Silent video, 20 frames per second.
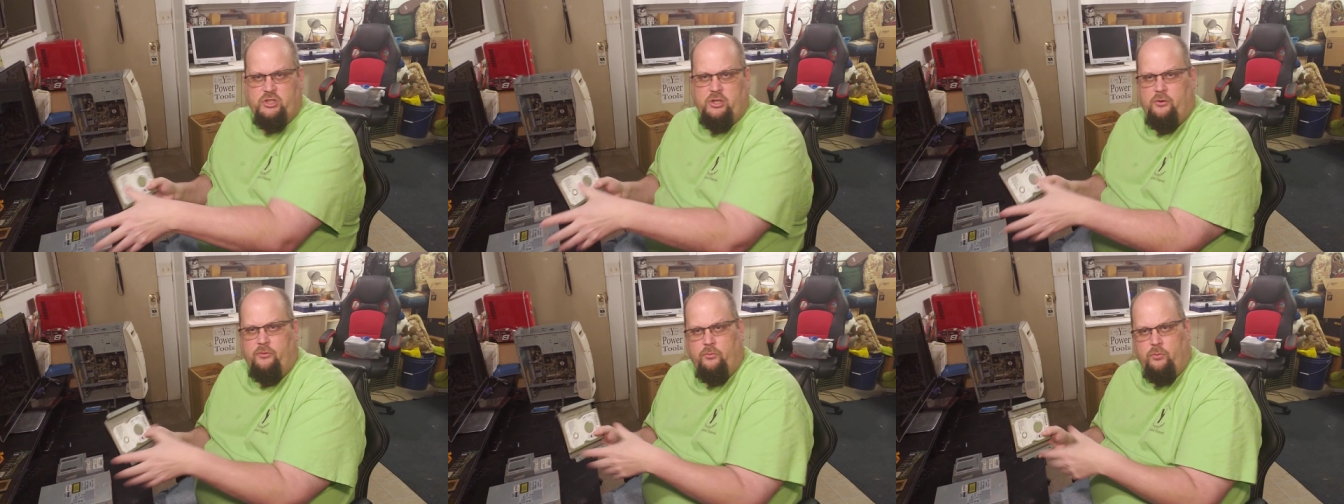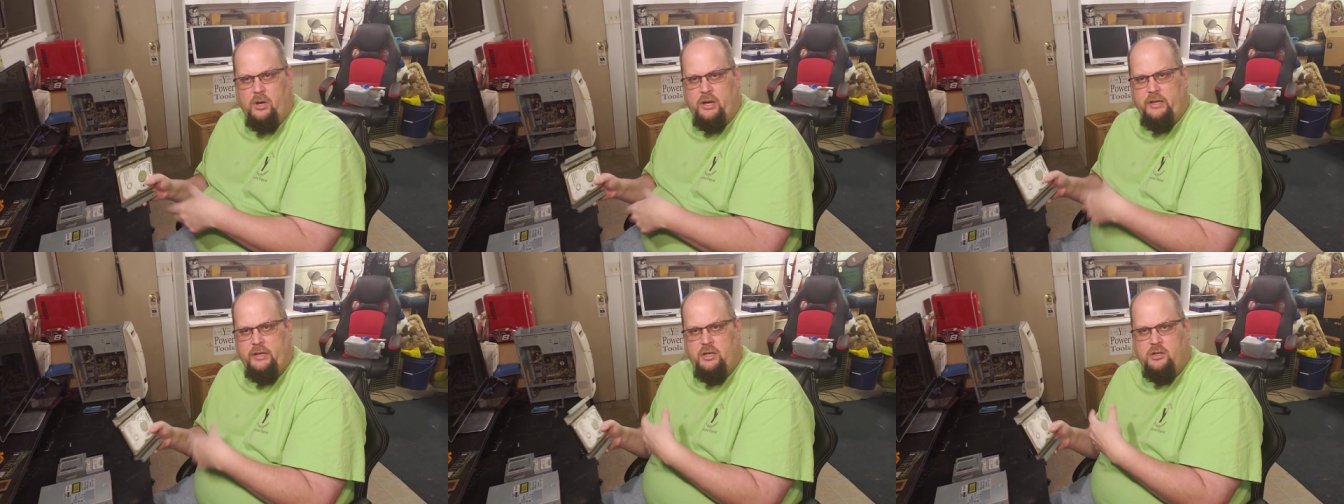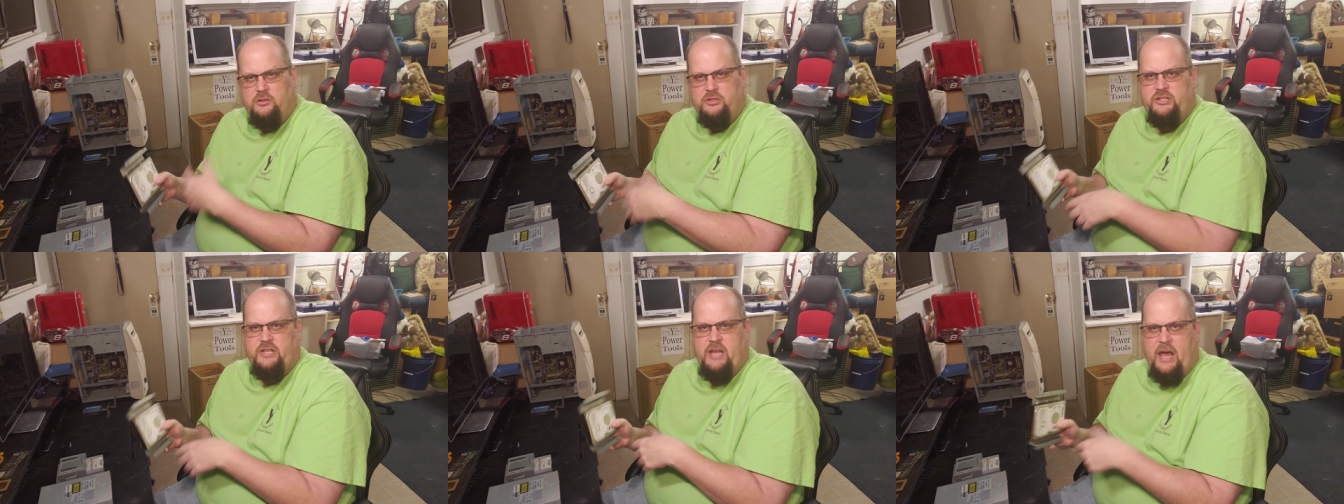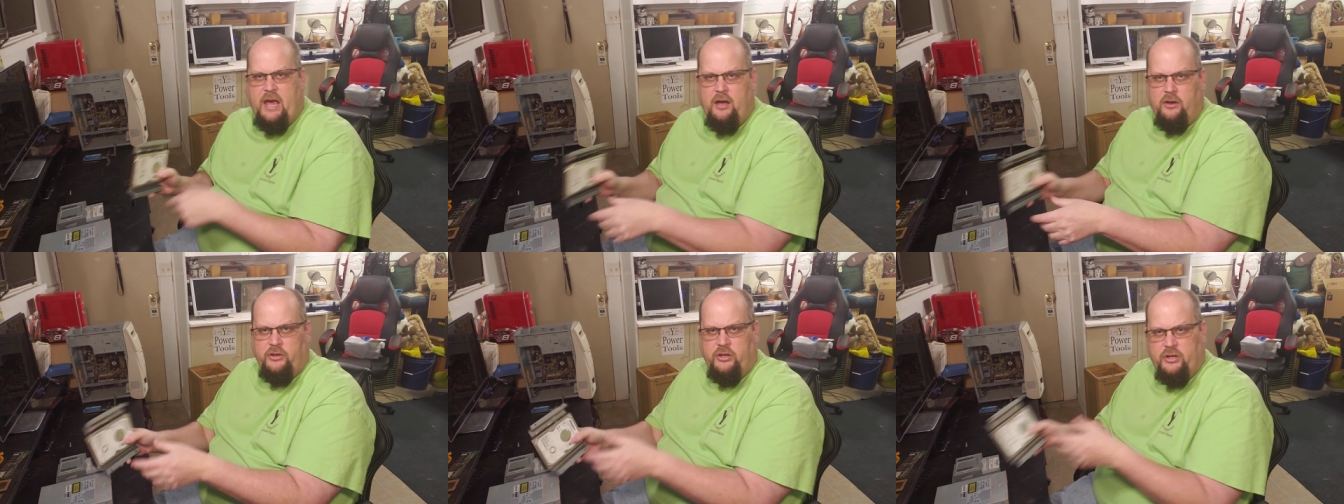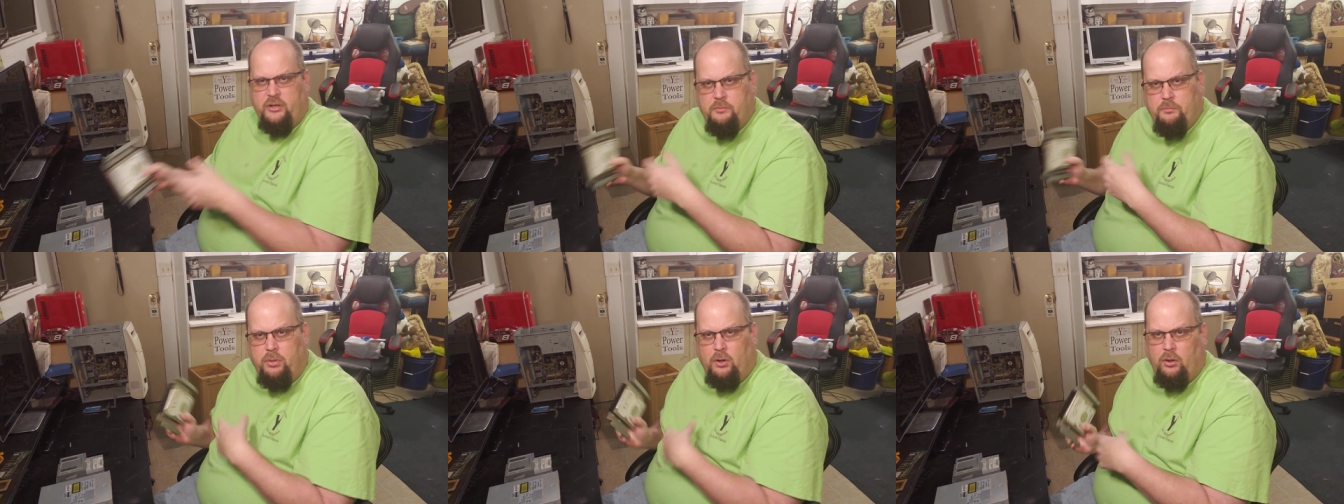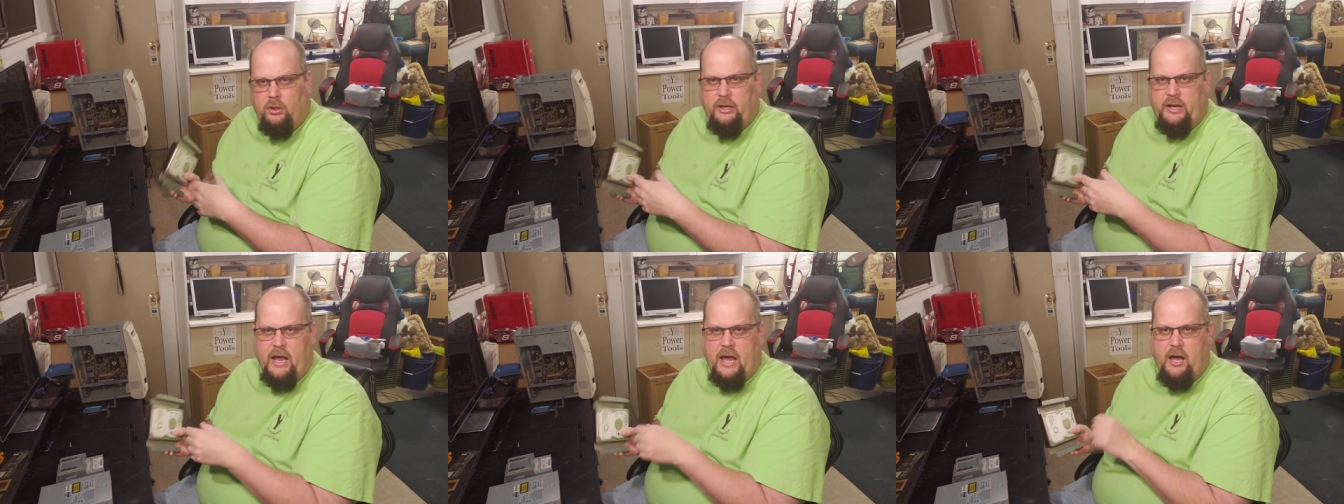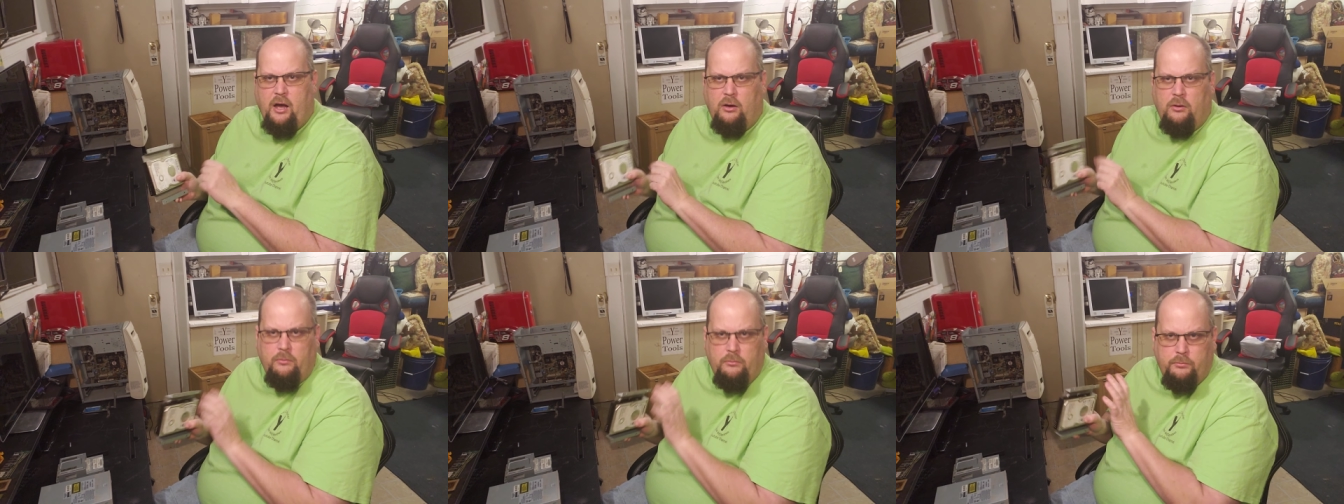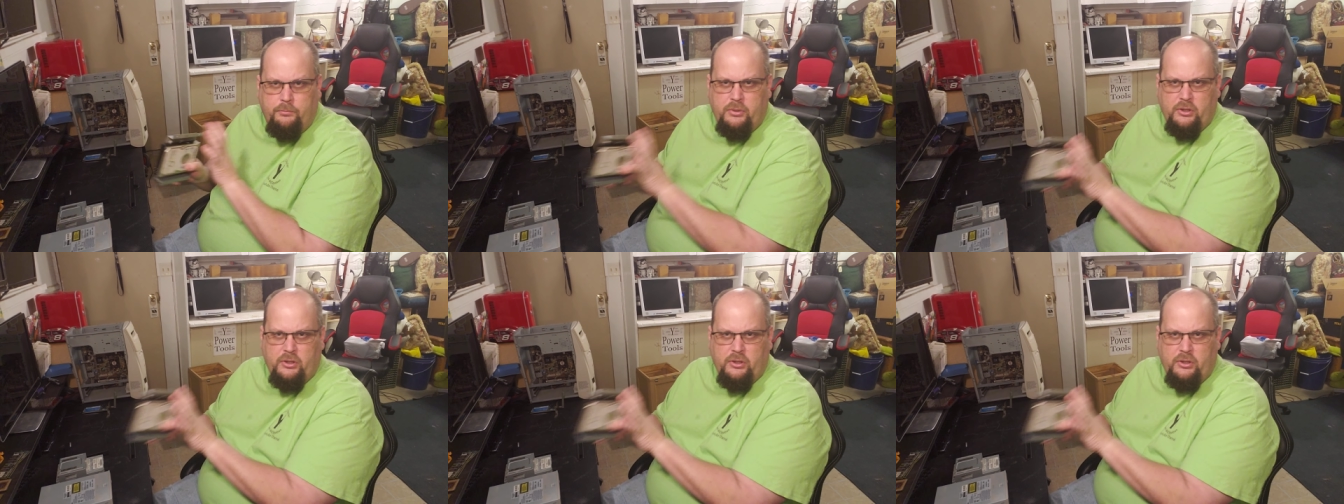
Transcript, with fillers: So if one goes down, you can pull it out,